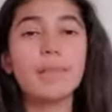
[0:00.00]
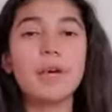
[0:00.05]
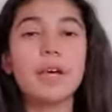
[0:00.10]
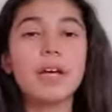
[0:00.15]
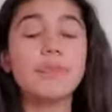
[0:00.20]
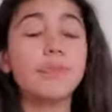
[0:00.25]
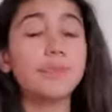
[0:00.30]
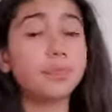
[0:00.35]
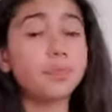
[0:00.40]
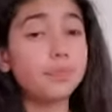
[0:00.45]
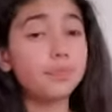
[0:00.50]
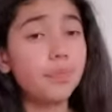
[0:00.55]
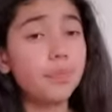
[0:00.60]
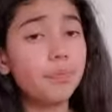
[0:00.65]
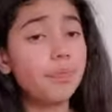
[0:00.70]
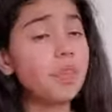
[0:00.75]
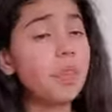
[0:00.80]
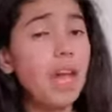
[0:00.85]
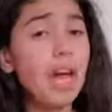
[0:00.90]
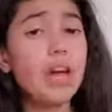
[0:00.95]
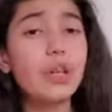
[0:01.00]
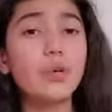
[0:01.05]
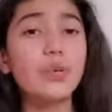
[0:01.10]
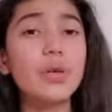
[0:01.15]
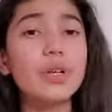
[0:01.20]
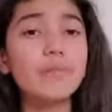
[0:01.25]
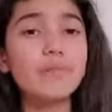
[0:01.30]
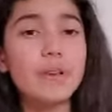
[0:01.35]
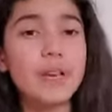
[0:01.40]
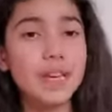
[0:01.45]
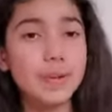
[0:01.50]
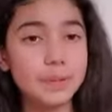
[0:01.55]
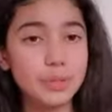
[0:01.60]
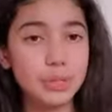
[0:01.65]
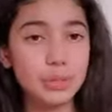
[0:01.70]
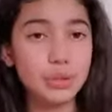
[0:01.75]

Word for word: But I don't wear makeup to